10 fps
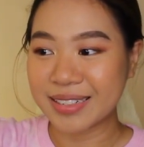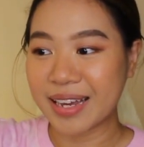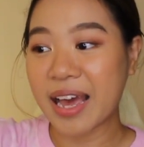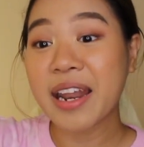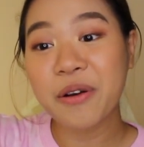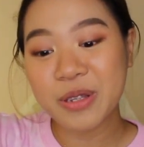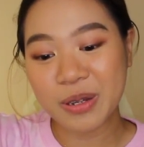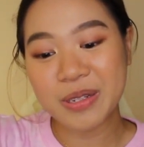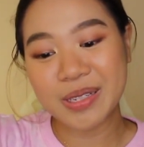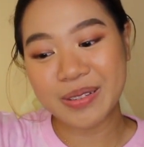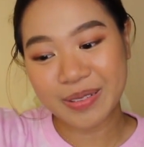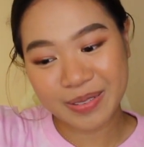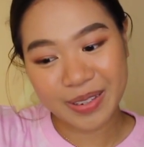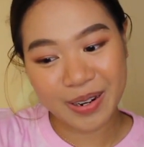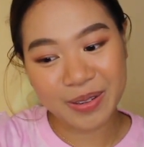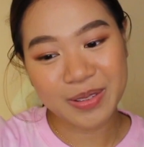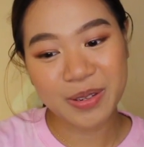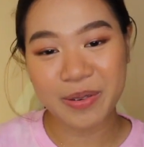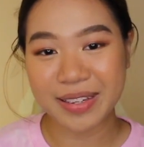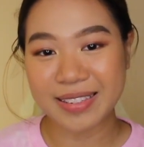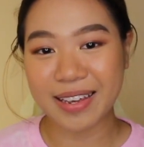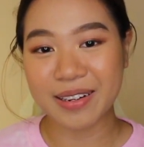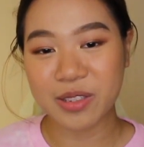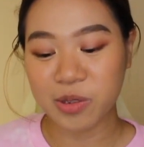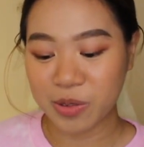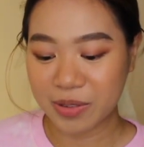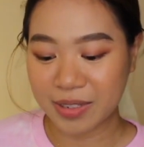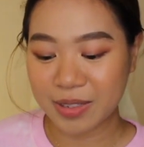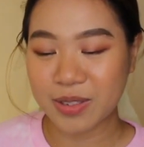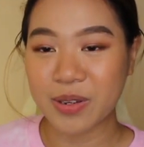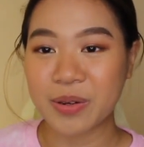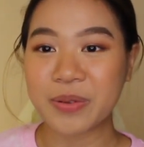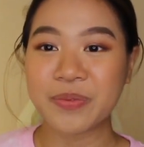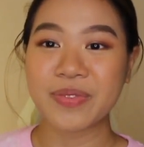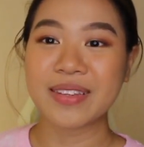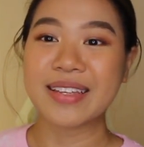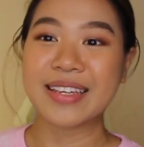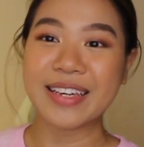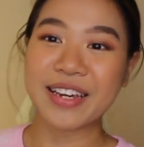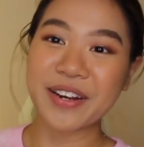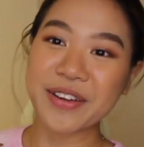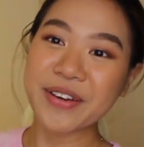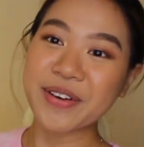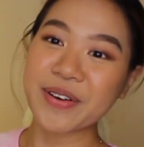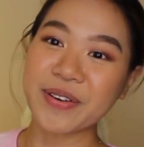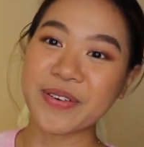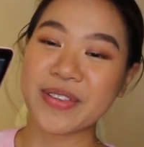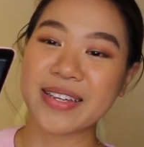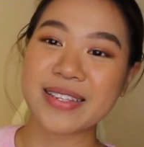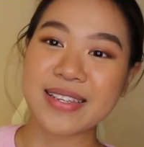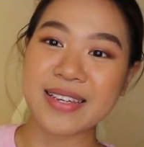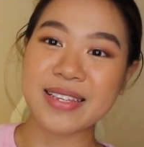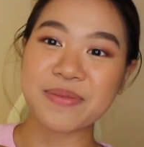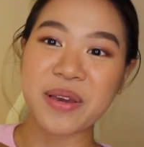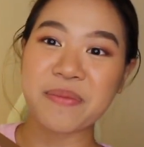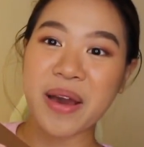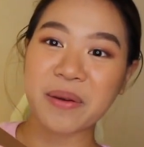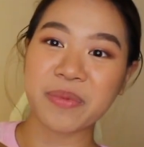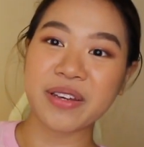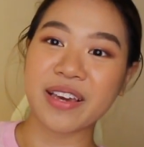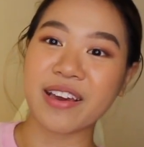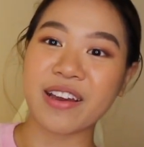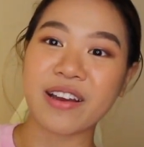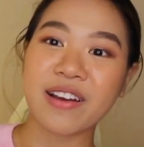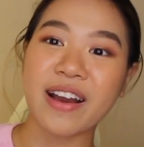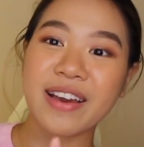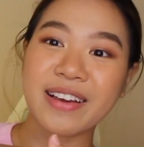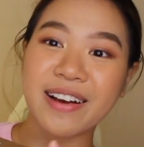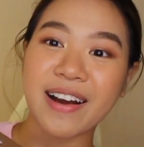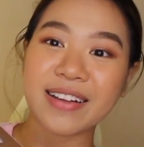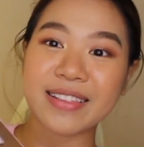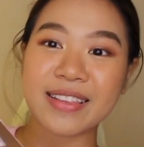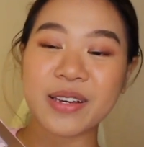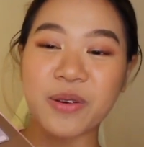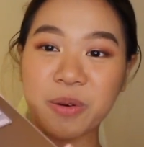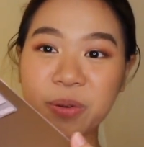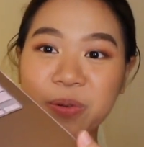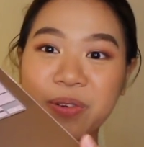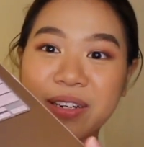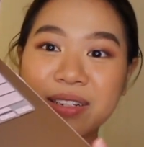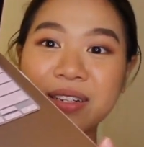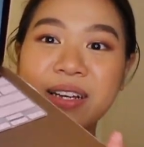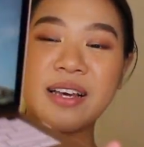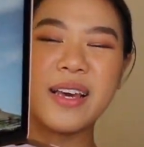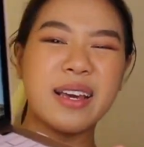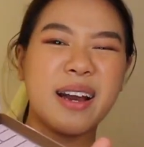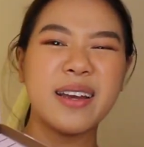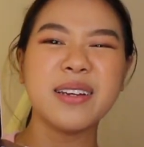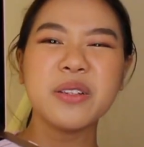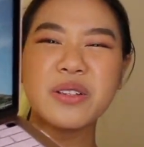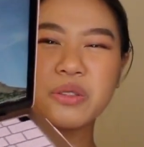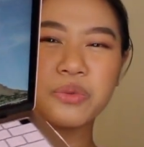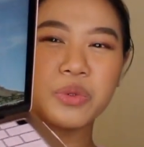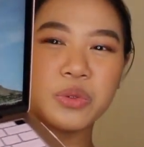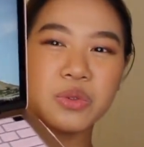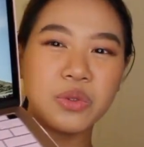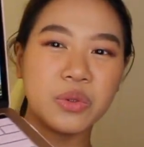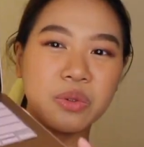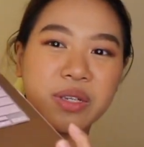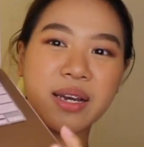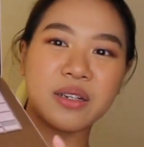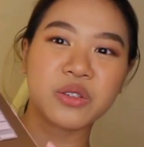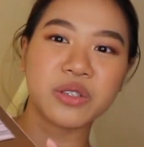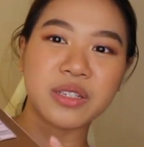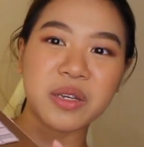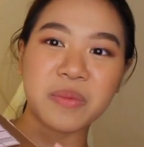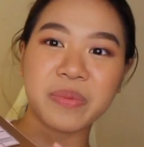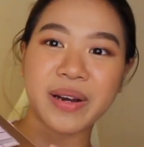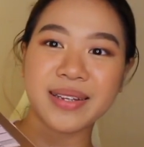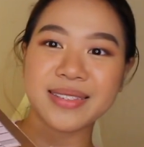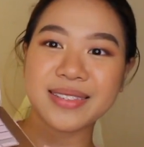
and I was also, you know, too excited to use it. So here you go. This is my MacBook Air. I got the gold one. It kind of looks rose gold actually, but